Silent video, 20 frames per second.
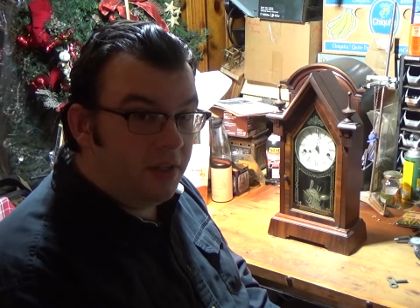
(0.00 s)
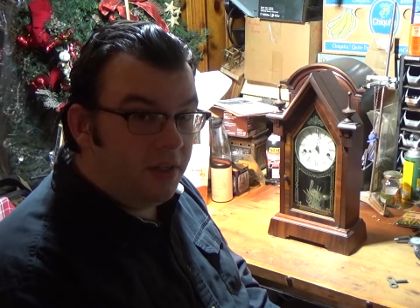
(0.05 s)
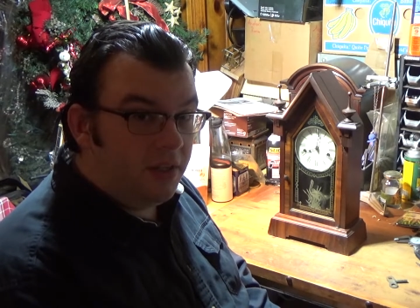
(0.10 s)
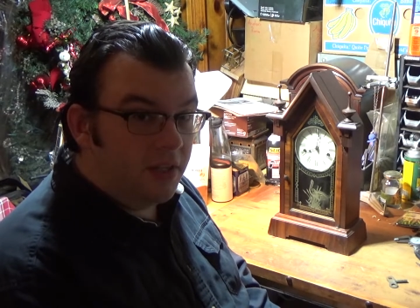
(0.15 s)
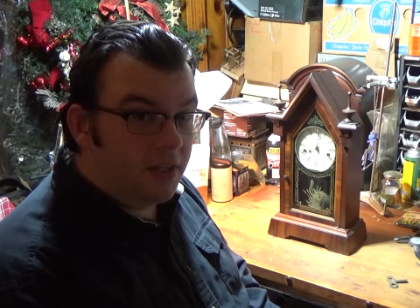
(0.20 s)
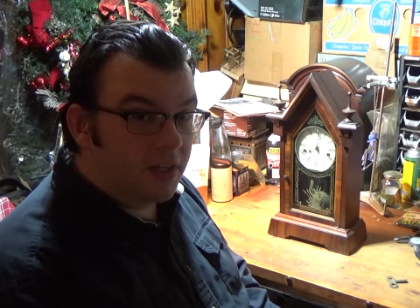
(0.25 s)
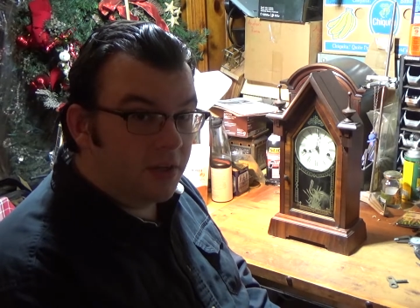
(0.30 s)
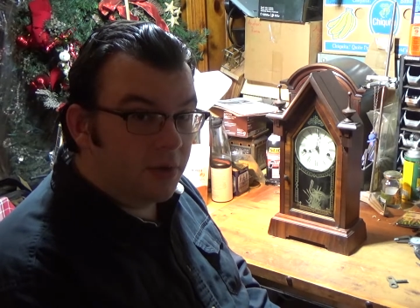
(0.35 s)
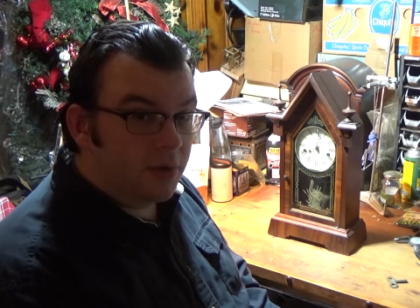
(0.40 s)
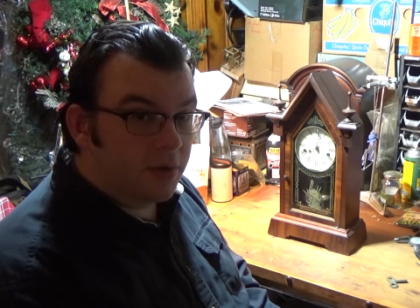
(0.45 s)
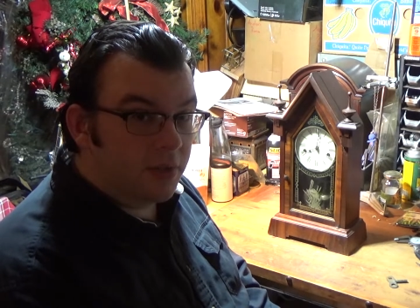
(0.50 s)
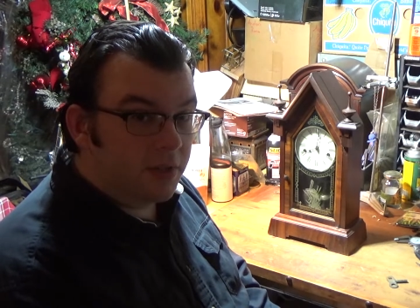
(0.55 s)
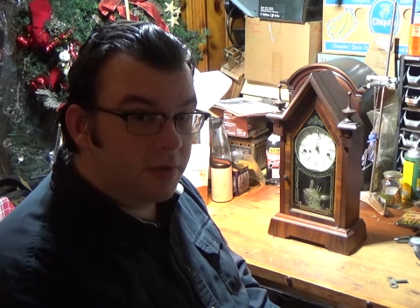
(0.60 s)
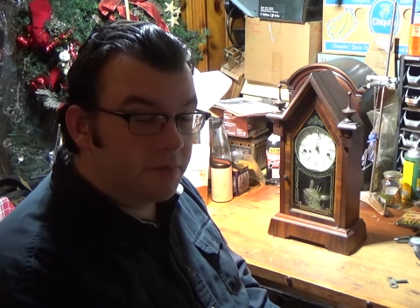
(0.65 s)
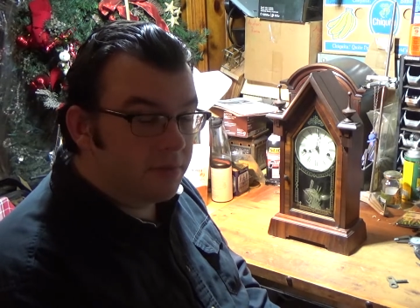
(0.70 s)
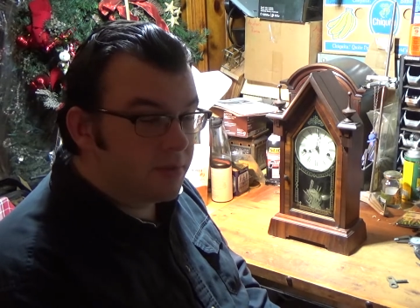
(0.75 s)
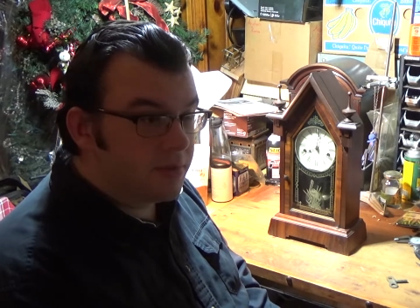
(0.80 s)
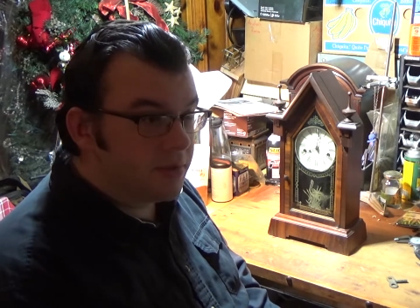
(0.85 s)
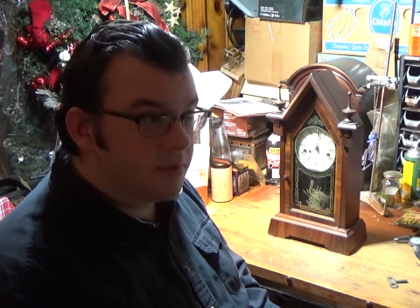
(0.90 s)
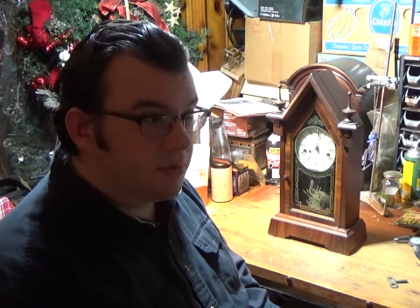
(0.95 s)
You know,
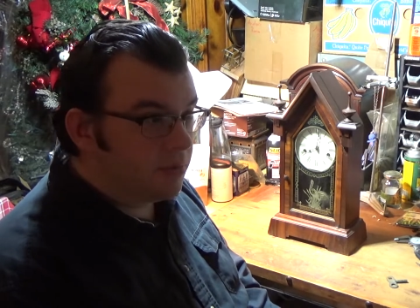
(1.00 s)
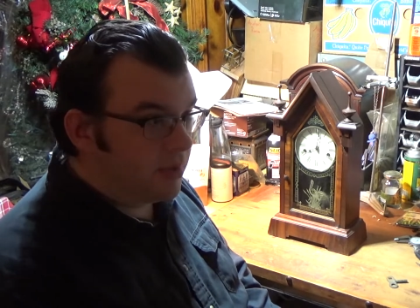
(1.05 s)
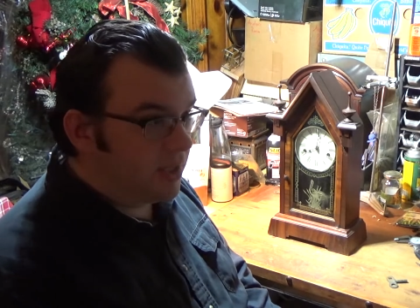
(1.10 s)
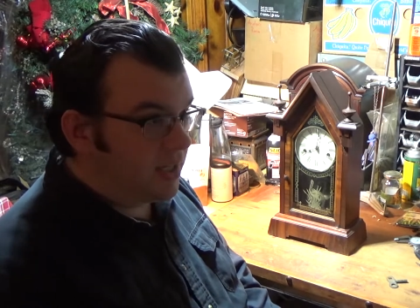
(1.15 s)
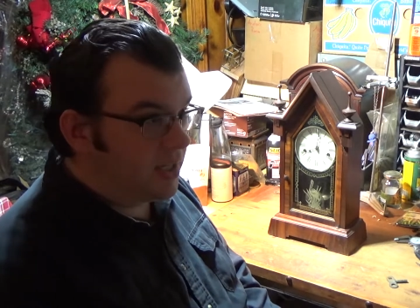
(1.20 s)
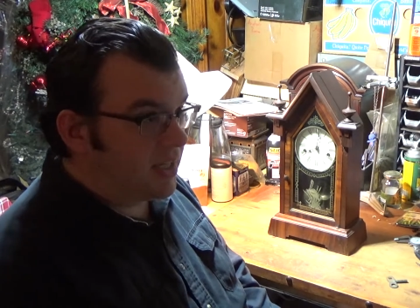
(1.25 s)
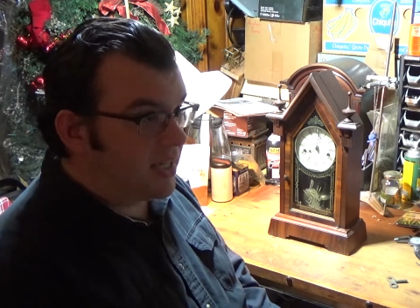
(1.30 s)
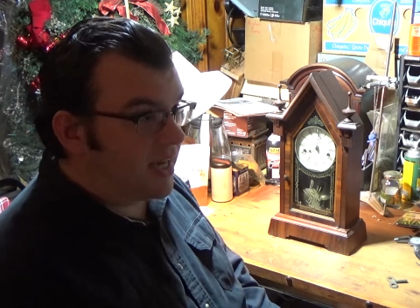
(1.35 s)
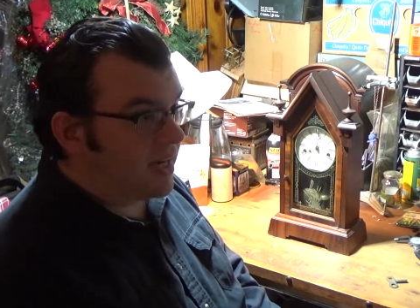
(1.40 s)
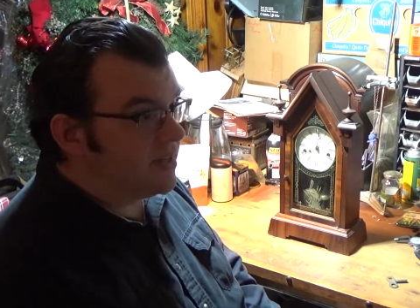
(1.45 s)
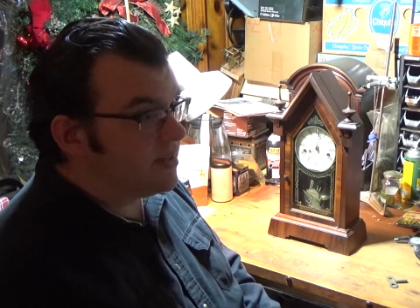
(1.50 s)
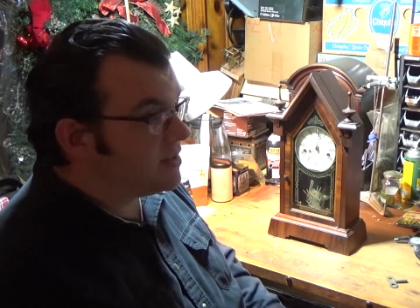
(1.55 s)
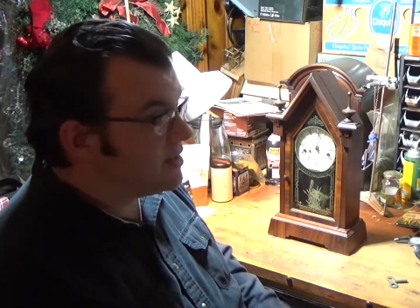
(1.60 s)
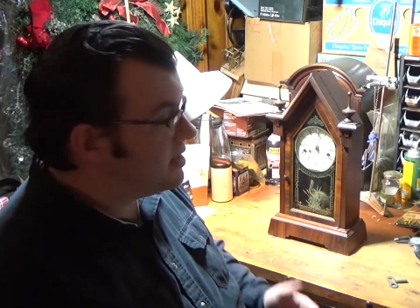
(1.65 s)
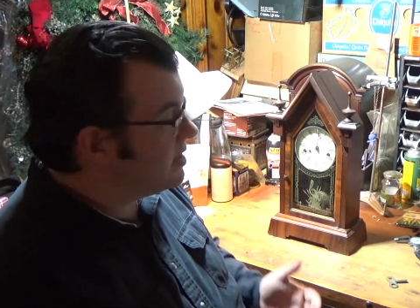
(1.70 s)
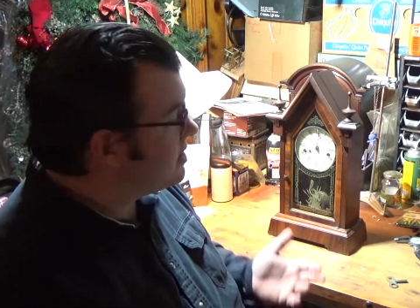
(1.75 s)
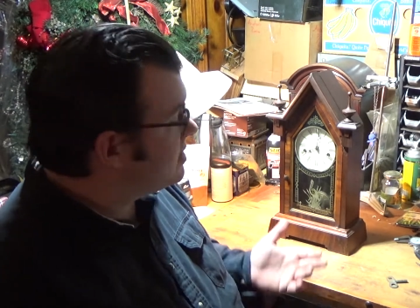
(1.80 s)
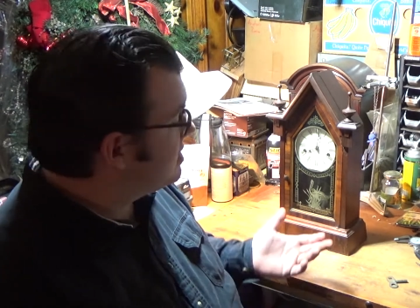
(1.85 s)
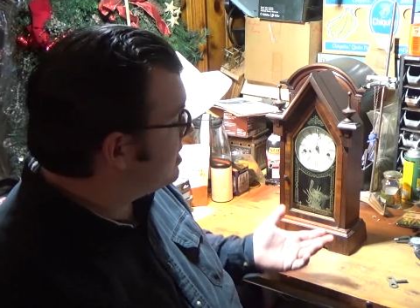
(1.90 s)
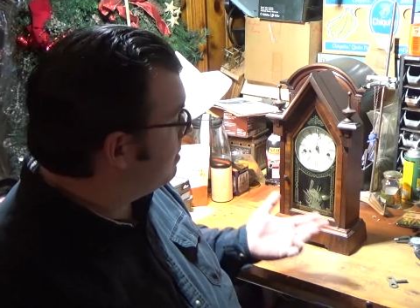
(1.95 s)
to realize
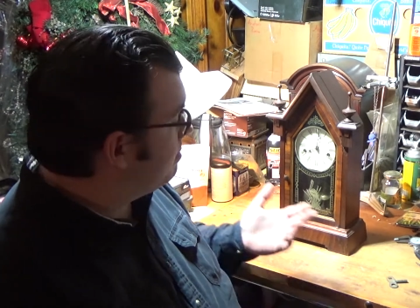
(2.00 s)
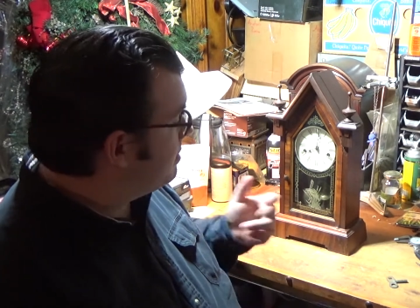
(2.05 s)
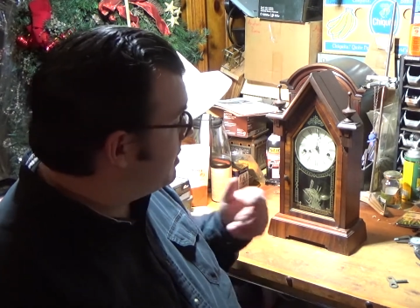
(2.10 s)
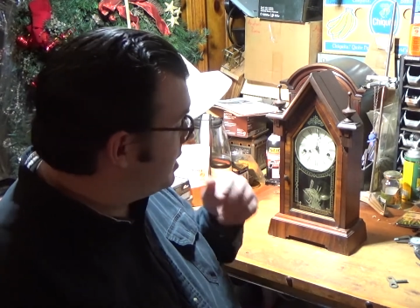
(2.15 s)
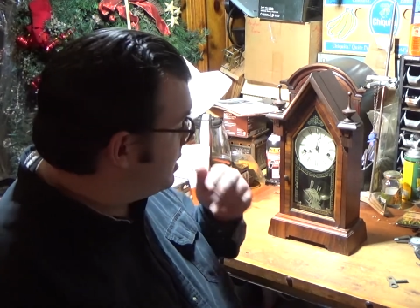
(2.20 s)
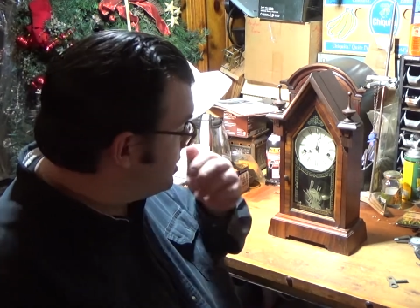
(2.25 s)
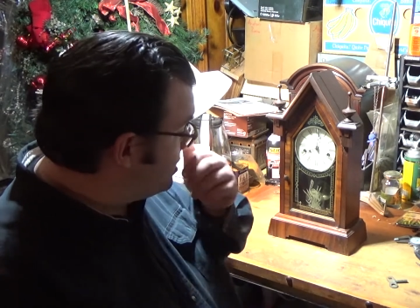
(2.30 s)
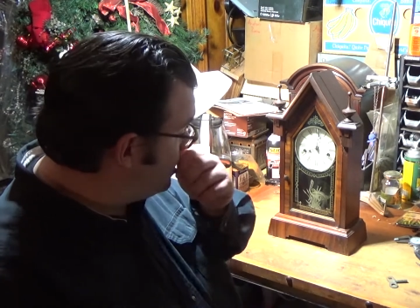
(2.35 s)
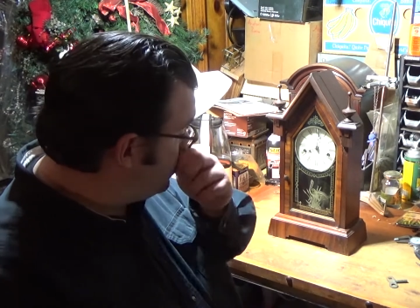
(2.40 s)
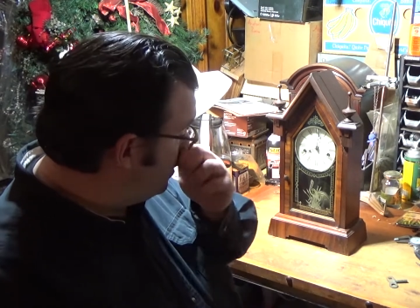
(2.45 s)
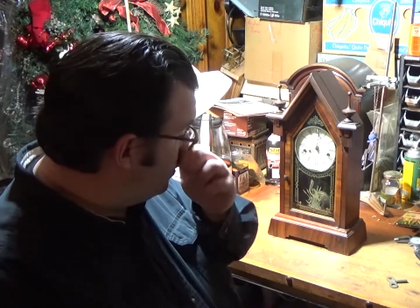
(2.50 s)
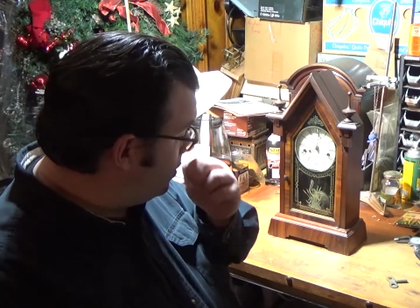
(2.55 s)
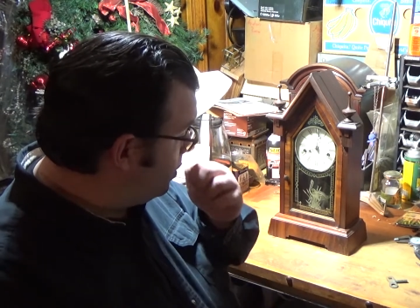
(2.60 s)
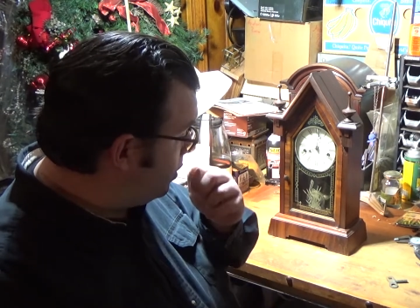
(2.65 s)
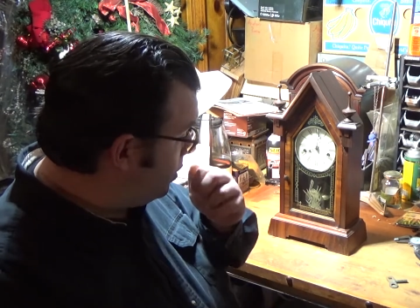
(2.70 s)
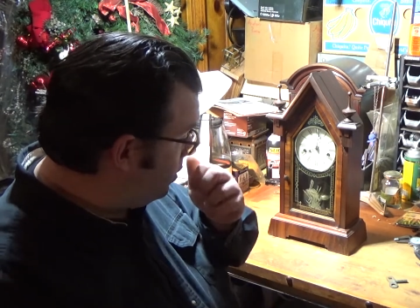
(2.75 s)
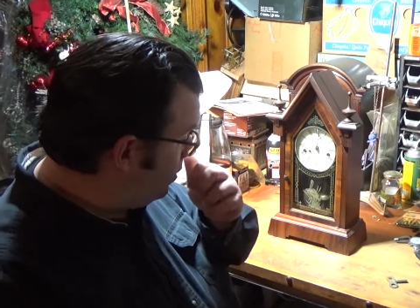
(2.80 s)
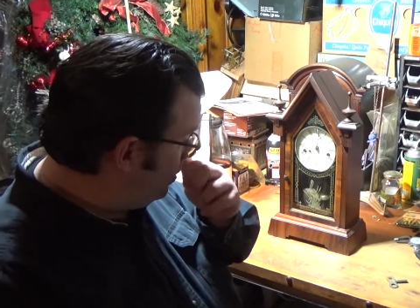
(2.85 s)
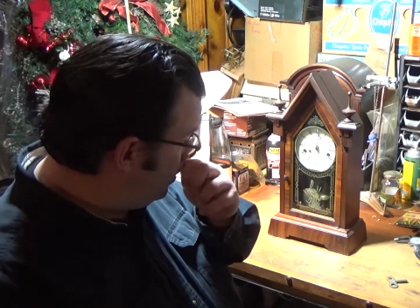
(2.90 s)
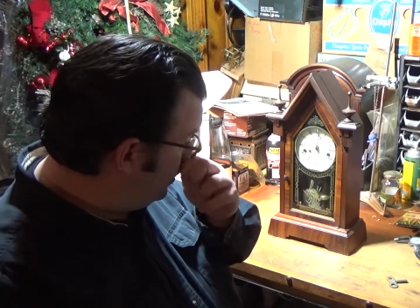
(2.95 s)
that something so
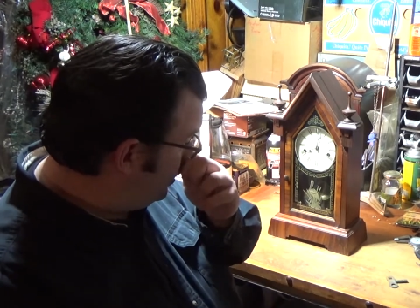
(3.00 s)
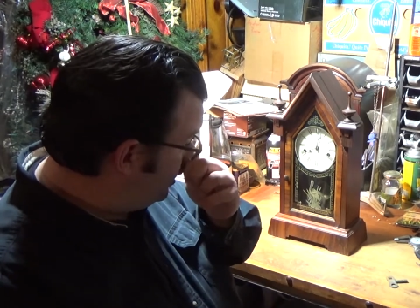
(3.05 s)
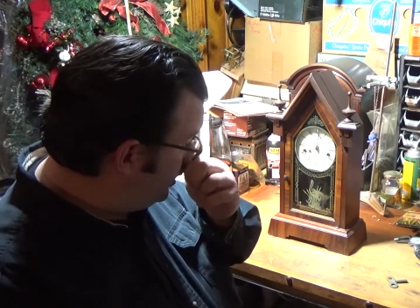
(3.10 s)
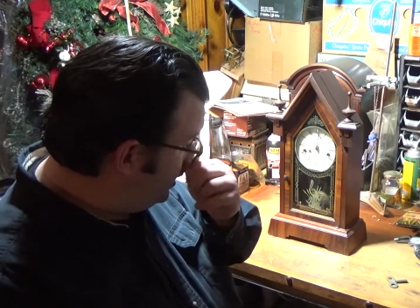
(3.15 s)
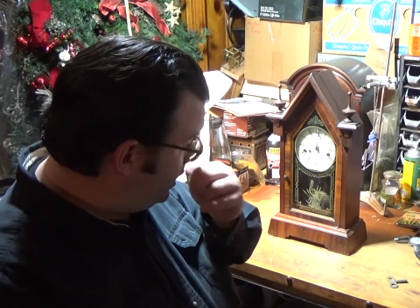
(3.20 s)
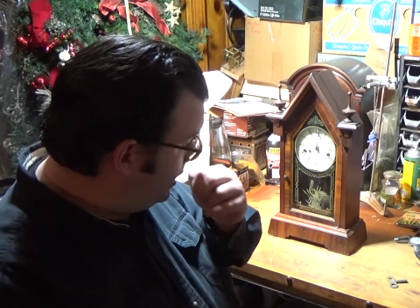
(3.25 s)
old,